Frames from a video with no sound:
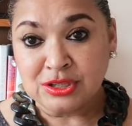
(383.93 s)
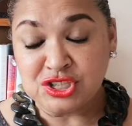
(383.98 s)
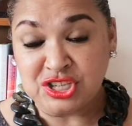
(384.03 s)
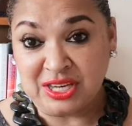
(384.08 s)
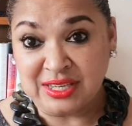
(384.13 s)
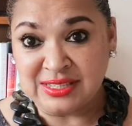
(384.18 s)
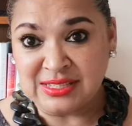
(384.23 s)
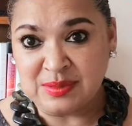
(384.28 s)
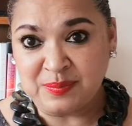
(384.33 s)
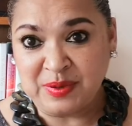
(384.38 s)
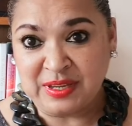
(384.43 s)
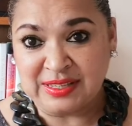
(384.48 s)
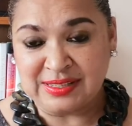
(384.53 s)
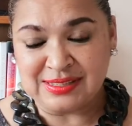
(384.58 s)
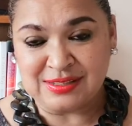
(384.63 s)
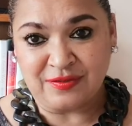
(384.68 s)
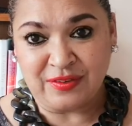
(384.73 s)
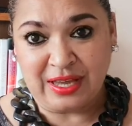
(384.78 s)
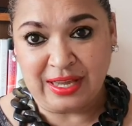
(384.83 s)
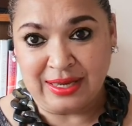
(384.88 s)
Gender
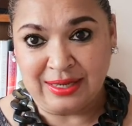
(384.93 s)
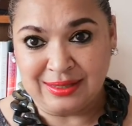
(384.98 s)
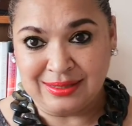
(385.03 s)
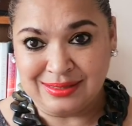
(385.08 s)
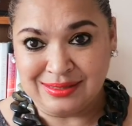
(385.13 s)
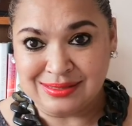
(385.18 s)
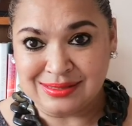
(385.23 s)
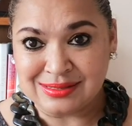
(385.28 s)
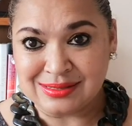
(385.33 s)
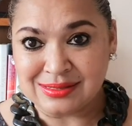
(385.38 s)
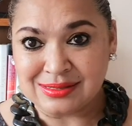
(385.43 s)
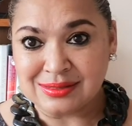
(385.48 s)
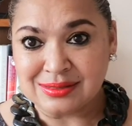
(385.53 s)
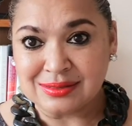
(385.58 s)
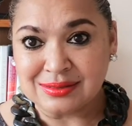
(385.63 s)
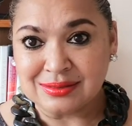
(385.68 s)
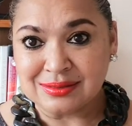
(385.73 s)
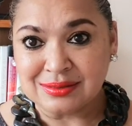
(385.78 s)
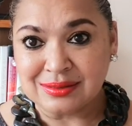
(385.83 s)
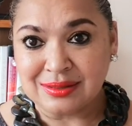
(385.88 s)
based violence
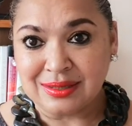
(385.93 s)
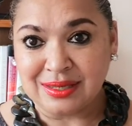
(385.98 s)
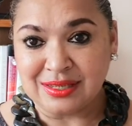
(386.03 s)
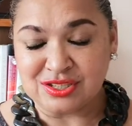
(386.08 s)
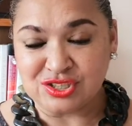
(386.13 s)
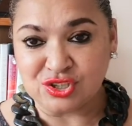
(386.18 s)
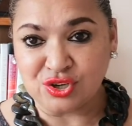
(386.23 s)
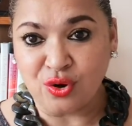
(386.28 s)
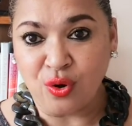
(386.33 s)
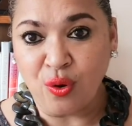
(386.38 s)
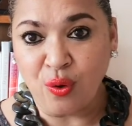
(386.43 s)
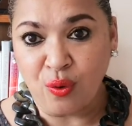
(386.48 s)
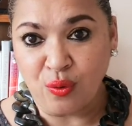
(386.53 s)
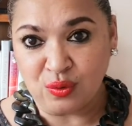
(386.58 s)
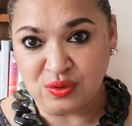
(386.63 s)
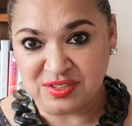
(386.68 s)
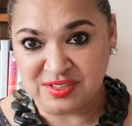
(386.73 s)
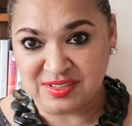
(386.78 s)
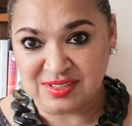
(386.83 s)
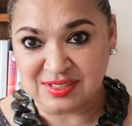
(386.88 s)
is
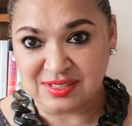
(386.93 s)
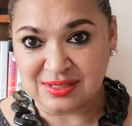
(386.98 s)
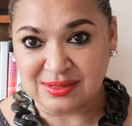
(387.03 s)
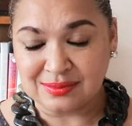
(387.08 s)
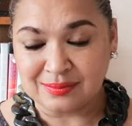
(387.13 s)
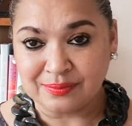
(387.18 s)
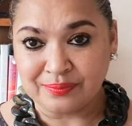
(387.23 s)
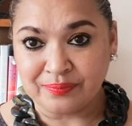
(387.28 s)
caused